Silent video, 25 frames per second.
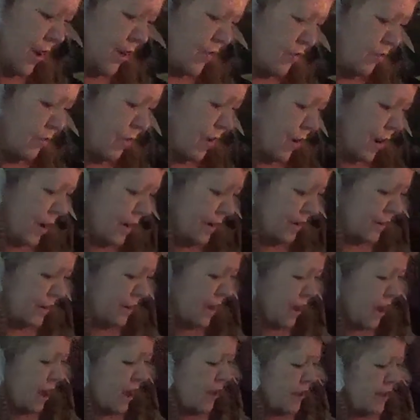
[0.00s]
Right.
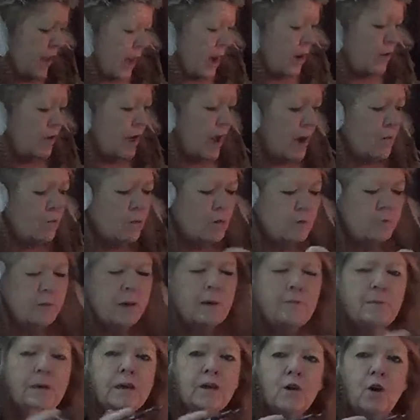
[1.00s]
Now that would
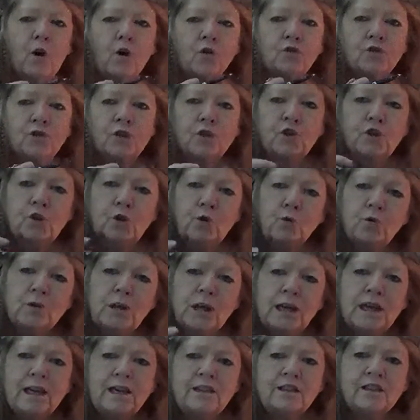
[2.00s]
be because you
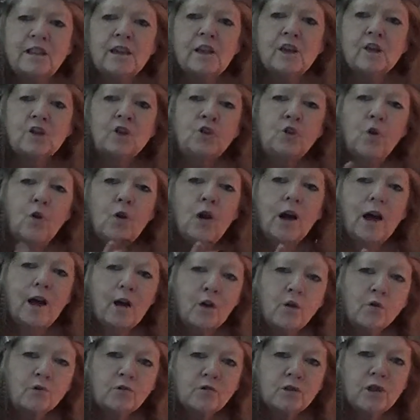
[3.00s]
need your
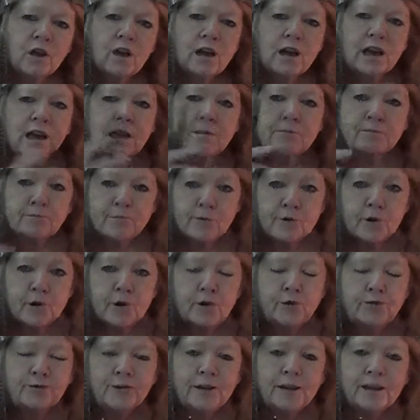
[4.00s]
health
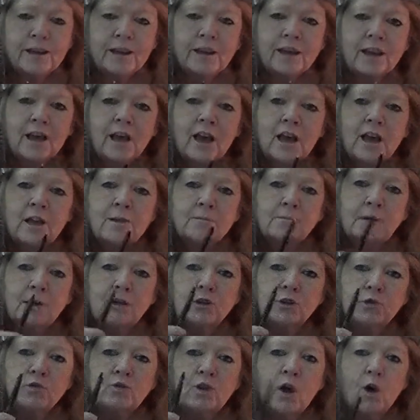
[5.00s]
improving, but
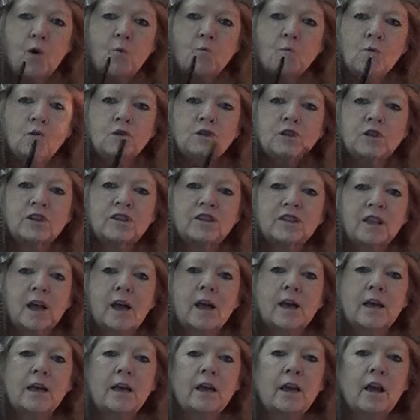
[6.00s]
you don't want to
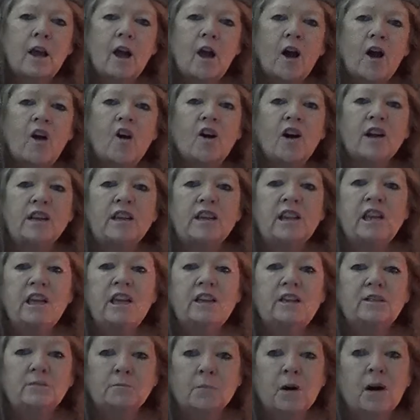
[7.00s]
say I
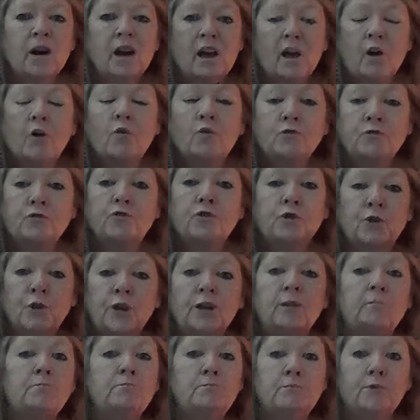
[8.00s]
need my health
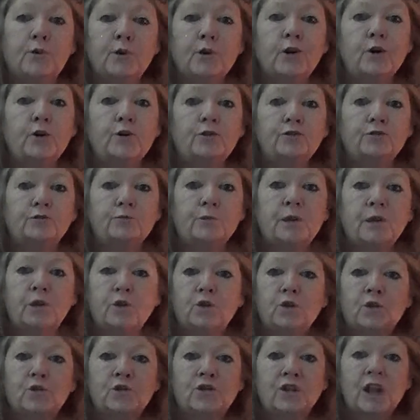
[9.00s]
to improve
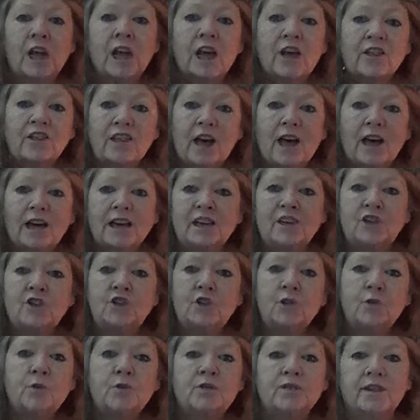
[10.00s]
because that is
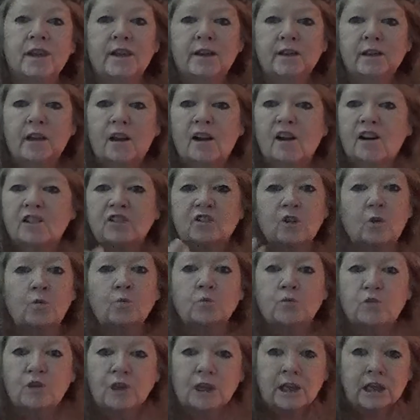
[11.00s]
you saying I
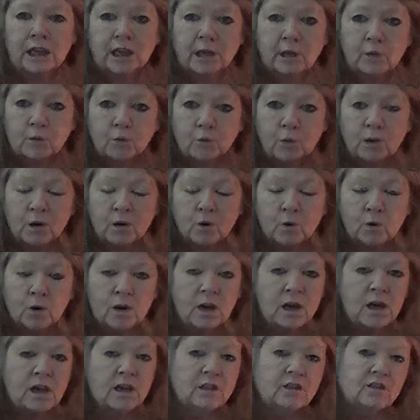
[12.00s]
don't think it will.
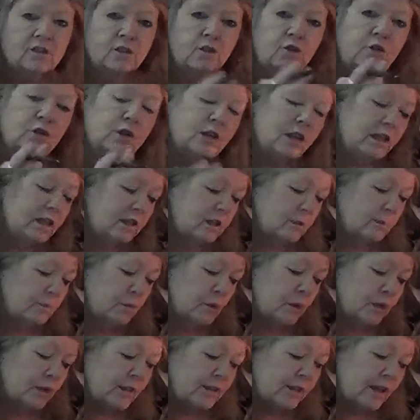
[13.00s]
So you need to
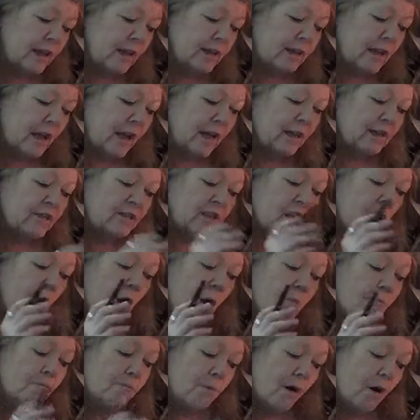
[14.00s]
put it down as
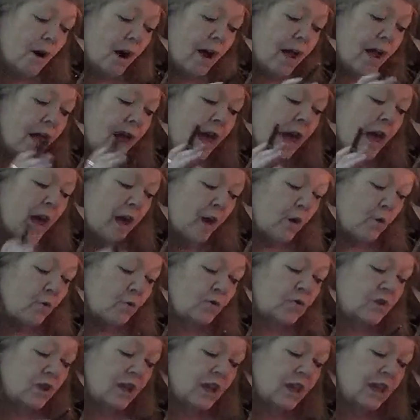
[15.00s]
my
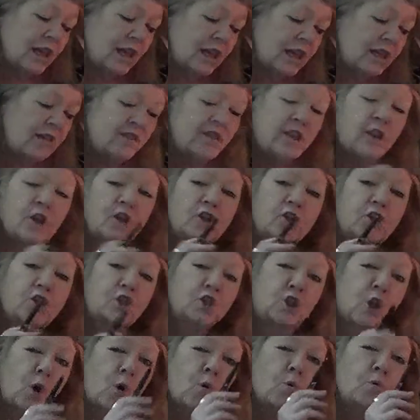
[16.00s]
health is
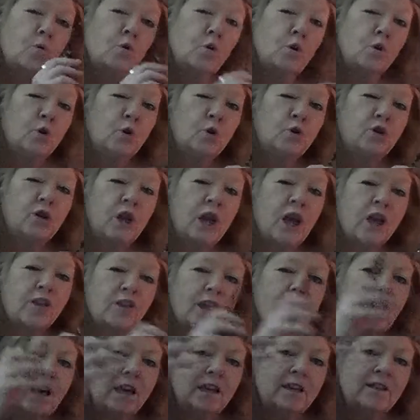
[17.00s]
so good.
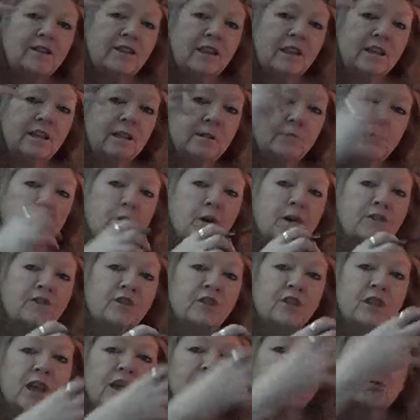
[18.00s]
That is in the
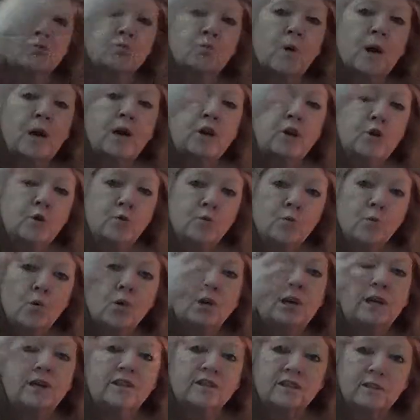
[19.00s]
present. That's where you
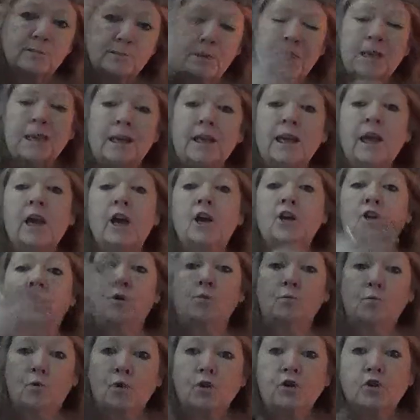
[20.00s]
want it to be.
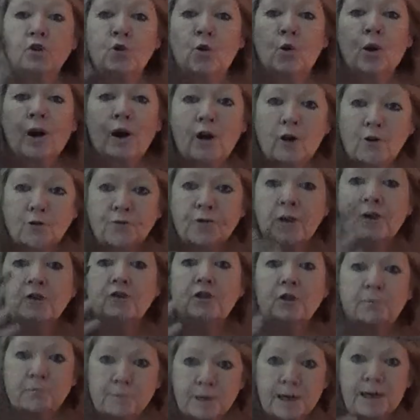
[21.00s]
You want your health
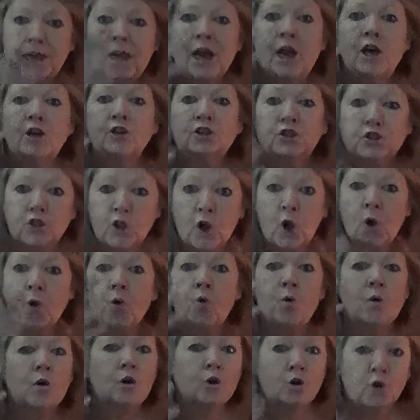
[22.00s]
to be
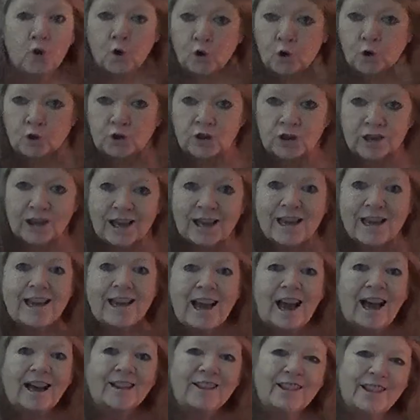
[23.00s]
so good.
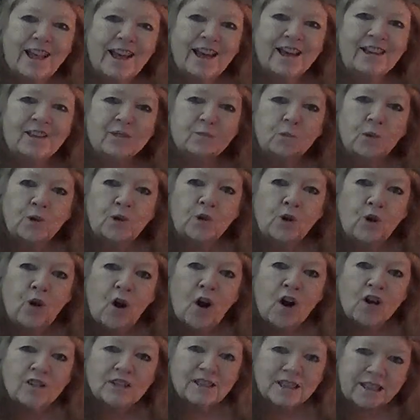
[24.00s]
And that is what you're
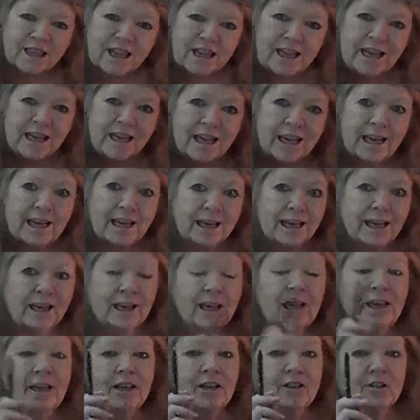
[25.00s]
seeking.
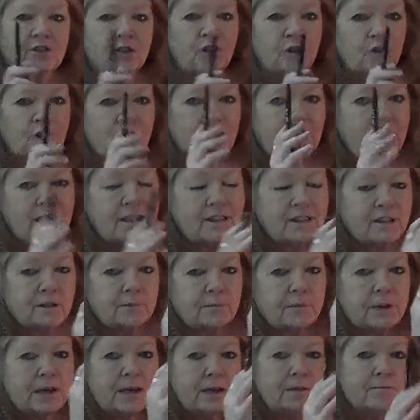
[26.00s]
So you need to
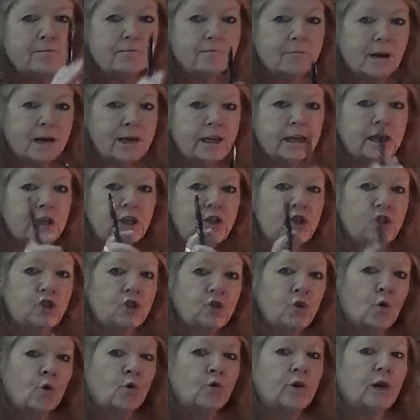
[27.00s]
be making
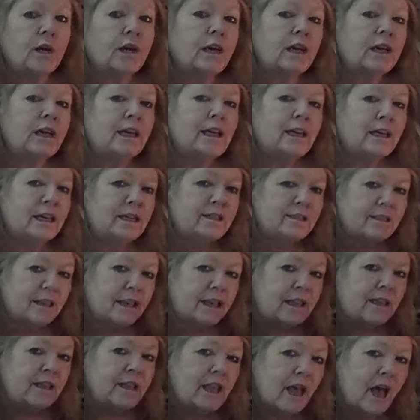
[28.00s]
sure that it is
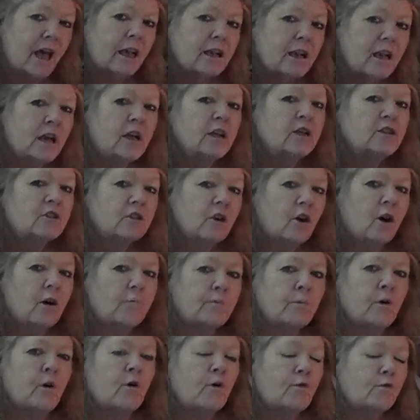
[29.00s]
in that
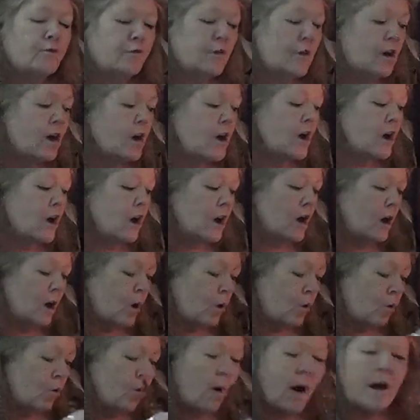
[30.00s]
type of
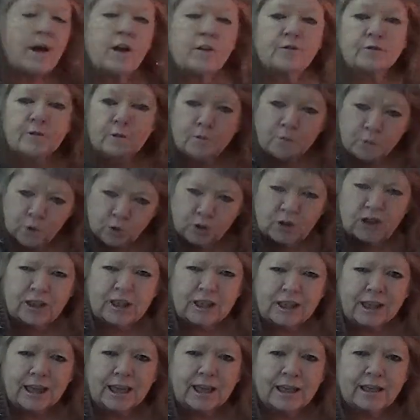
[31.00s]
way of
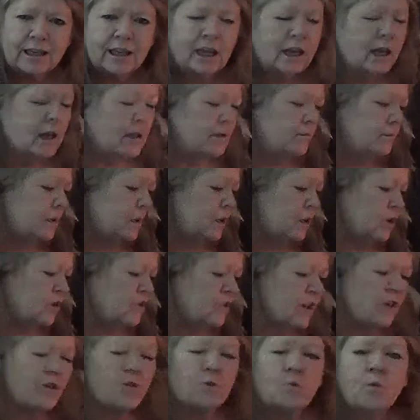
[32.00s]
putting it
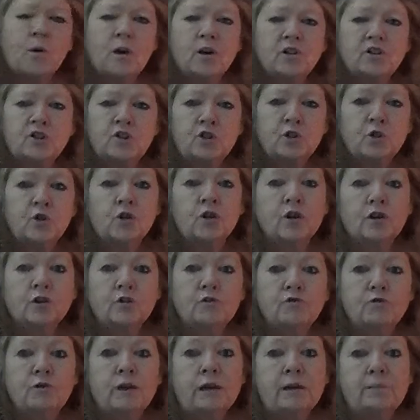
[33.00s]
because otherwise you're going
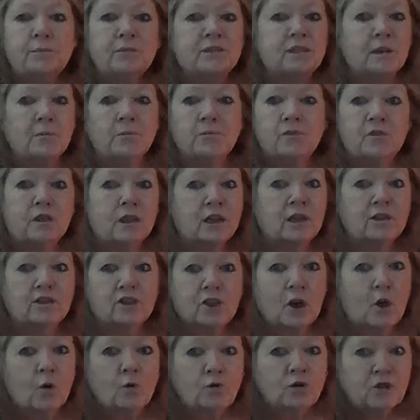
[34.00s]
to reap something
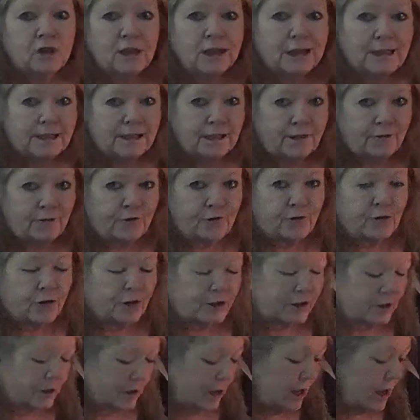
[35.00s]
totally
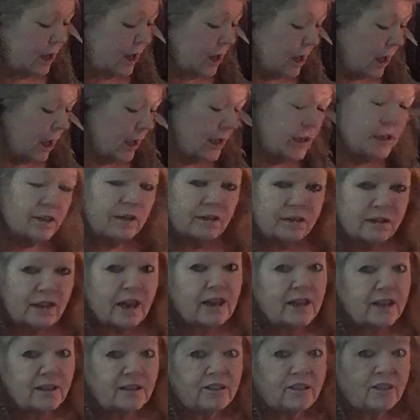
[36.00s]
different and
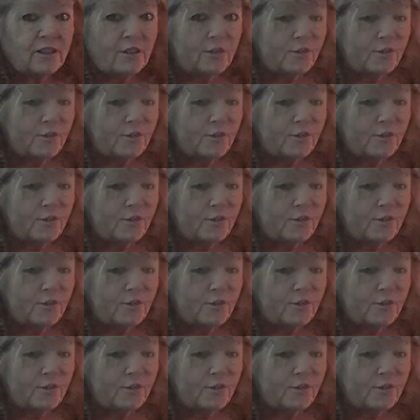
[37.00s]
negative.